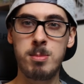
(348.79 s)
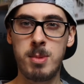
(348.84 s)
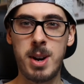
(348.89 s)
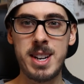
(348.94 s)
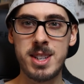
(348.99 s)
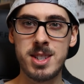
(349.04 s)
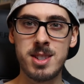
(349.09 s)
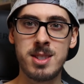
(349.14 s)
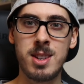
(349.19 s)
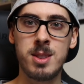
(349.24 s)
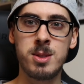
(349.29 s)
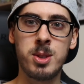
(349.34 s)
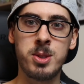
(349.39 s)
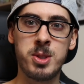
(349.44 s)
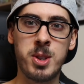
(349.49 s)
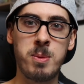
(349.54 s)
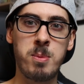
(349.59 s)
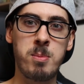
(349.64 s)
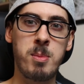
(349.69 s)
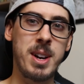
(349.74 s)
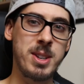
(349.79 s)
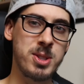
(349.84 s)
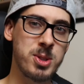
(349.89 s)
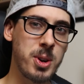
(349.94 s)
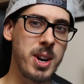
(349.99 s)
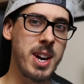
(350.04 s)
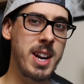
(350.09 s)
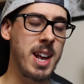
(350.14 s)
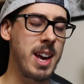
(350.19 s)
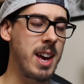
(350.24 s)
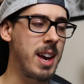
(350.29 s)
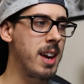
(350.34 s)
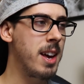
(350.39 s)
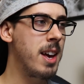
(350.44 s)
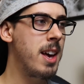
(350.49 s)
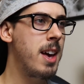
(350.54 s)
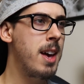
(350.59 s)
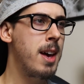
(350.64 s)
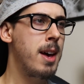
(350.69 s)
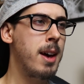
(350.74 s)
mine just sits on top of my screen here.
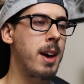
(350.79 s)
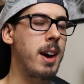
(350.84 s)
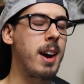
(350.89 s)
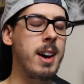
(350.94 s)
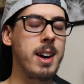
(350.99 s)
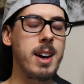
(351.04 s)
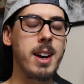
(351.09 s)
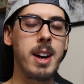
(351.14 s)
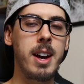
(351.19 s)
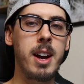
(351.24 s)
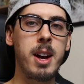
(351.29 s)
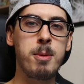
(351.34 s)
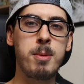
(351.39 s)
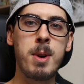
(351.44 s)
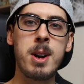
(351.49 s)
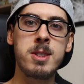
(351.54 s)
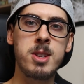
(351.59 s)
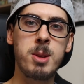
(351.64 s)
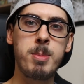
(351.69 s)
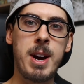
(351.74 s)
It runs